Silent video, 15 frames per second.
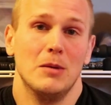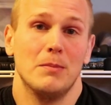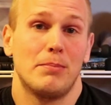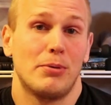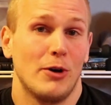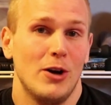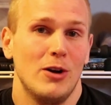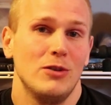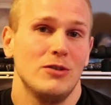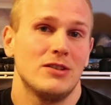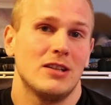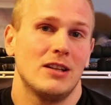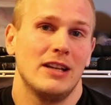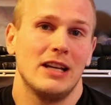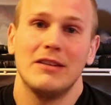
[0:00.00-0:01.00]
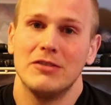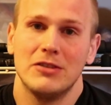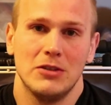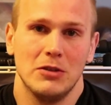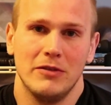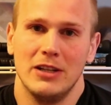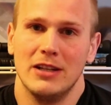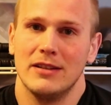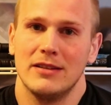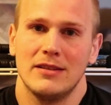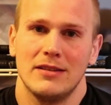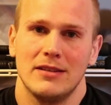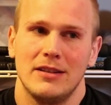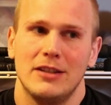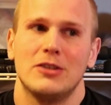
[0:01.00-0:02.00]
Pros to Lake
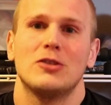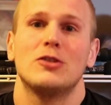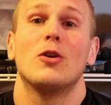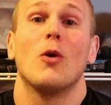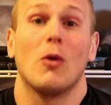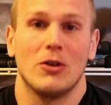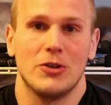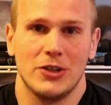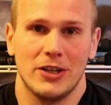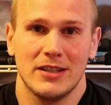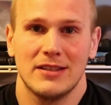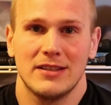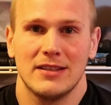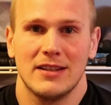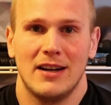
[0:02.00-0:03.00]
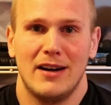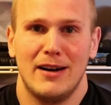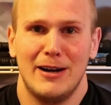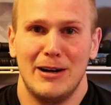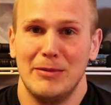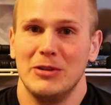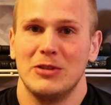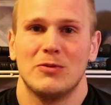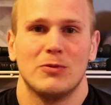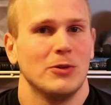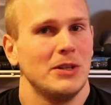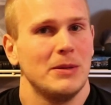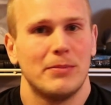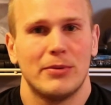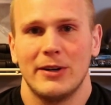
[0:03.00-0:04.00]
Vesuvius: it's gorgeous. It's
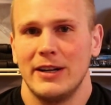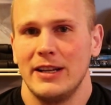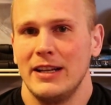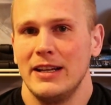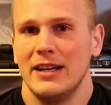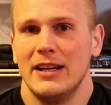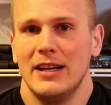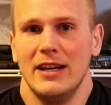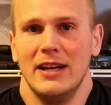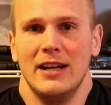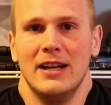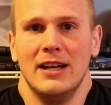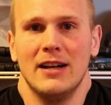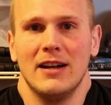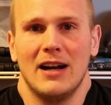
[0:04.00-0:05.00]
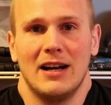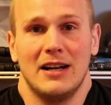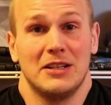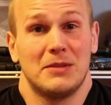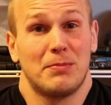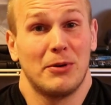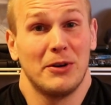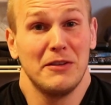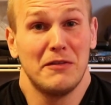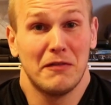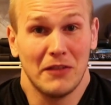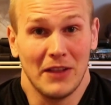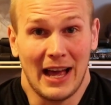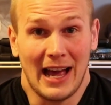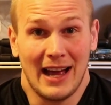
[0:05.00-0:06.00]
really pretty. It's pretty
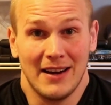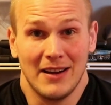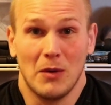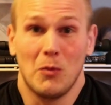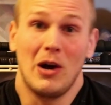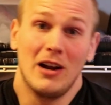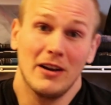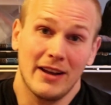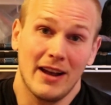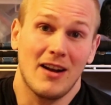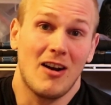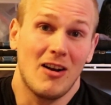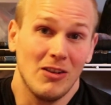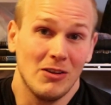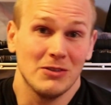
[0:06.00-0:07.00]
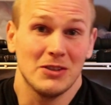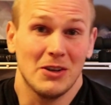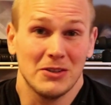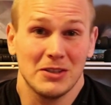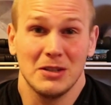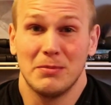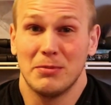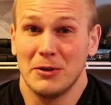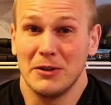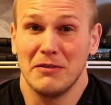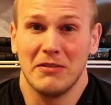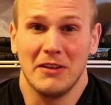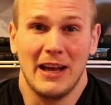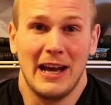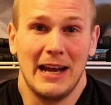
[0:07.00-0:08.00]
flat. Wildcat Hollow is also pretty
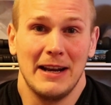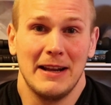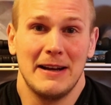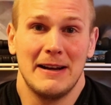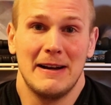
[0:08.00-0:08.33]
flat.